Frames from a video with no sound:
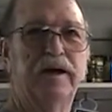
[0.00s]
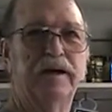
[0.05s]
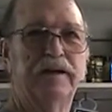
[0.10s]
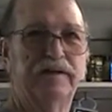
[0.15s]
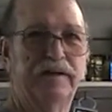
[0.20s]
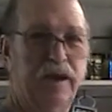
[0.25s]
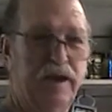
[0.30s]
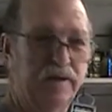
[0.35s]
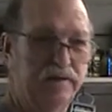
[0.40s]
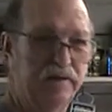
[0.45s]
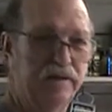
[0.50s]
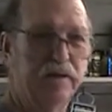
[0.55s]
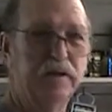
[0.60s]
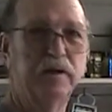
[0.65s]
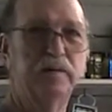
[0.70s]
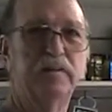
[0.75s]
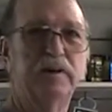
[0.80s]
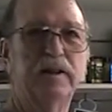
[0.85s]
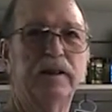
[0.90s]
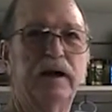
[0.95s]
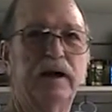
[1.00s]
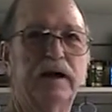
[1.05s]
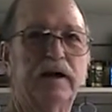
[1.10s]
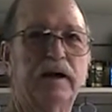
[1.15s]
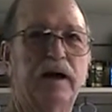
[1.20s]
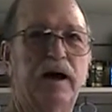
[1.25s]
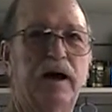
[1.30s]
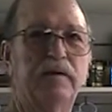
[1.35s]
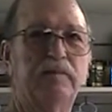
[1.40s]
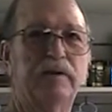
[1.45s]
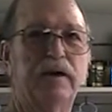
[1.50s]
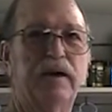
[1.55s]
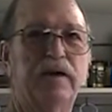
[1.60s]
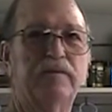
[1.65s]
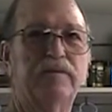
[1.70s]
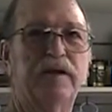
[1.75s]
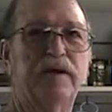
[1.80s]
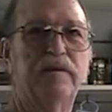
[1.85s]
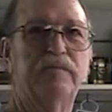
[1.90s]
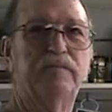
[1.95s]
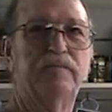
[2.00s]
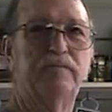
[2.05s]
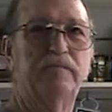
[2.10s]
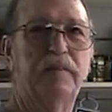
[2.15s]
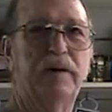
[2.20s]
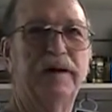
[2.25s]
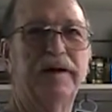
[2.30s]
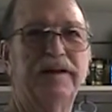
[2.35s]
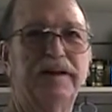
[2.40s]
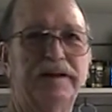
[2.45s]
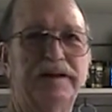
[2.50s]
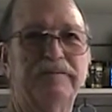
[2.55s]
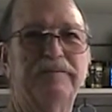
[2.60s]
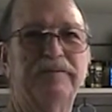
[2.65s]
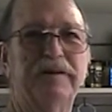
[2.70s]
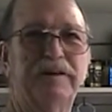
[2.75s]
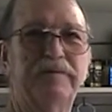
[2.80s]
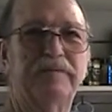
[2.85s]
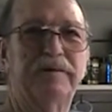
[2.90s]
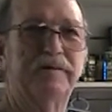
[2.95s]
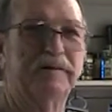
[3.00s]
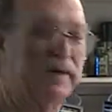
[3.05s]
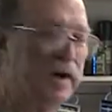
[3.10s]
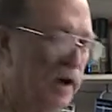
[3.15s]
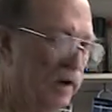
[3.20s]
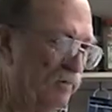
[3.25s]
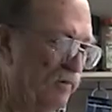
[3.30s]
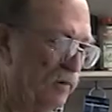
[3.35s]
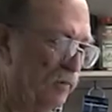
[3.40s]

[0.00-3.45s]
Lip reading: Tastes a little bit like coffee, has that body and flavor of coffee,